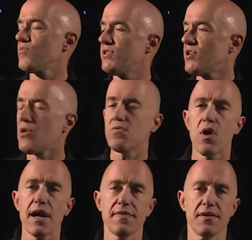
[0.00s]
we don't
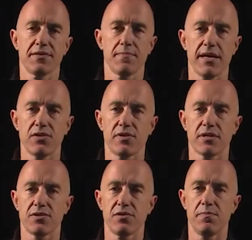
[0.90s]
want this
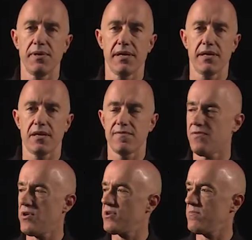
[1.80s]
matrix to be
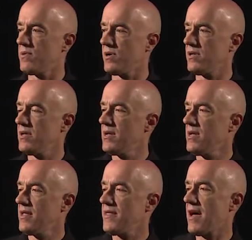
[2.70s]
invertible.
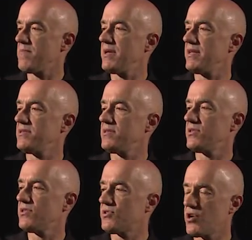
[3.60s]
That means the
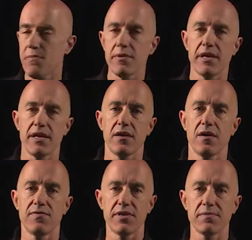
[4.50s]
determinant
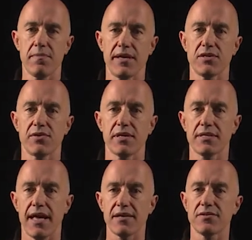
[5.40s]
of this
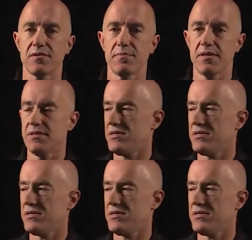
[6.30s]
matrix has to be